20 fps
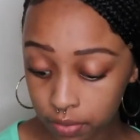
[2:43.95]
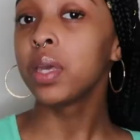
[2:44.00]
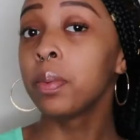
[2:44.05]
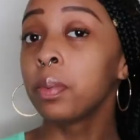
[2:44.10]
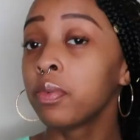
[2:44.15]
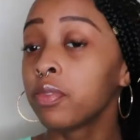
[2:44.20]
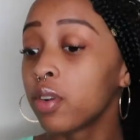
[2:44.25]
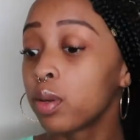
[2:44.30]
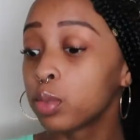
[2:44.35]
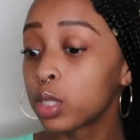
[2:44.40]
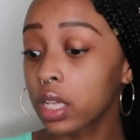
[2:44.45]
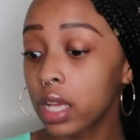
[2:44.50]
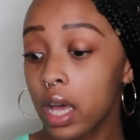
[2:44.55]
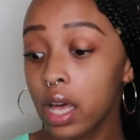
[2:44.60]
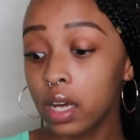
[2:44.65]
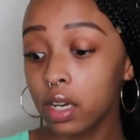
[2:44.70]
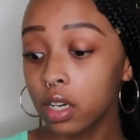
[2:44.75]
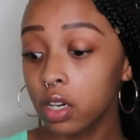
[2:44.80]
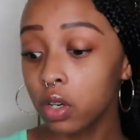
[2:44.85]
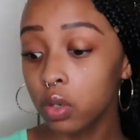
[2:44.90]
People from
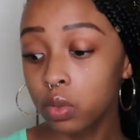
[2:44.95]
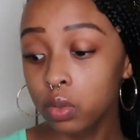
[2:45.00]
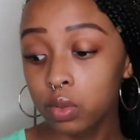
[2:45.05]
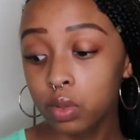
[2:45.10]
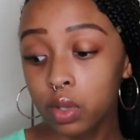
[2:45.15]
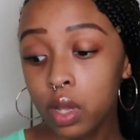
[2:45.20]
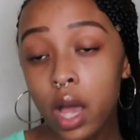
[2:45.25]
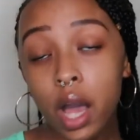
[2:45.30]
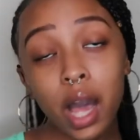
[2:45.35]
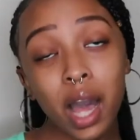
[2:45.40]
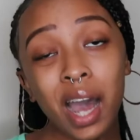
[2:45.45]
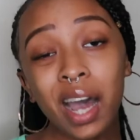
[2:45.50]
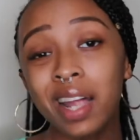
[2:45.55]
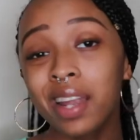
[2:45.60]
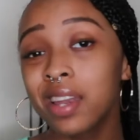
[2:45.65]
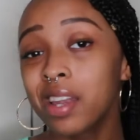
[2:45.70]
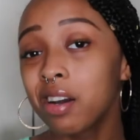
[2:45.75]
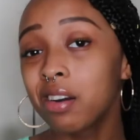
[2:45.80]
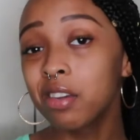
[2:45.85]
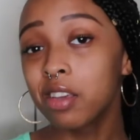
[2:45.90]
Chicago,
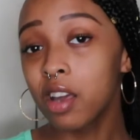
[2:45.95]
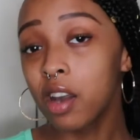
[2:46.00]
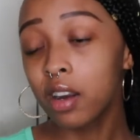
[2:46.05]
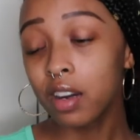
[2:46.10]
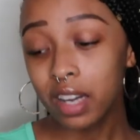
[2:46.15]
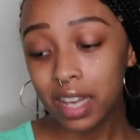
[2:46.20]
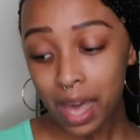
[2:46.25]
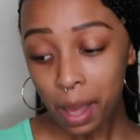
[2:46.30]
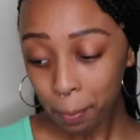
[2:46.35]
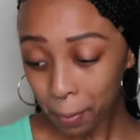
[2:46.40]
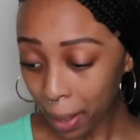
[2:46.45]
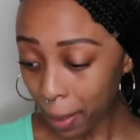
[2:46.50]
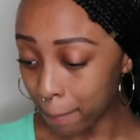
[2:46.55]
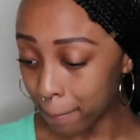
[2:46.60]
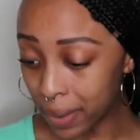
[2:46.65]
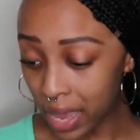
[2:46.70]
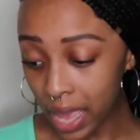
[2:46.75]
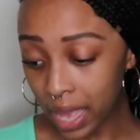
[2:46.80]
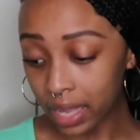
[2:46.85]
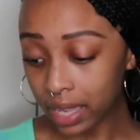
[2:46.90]
I know y'all got my
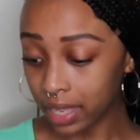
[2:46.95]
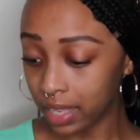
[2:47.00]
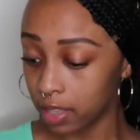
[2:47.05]
back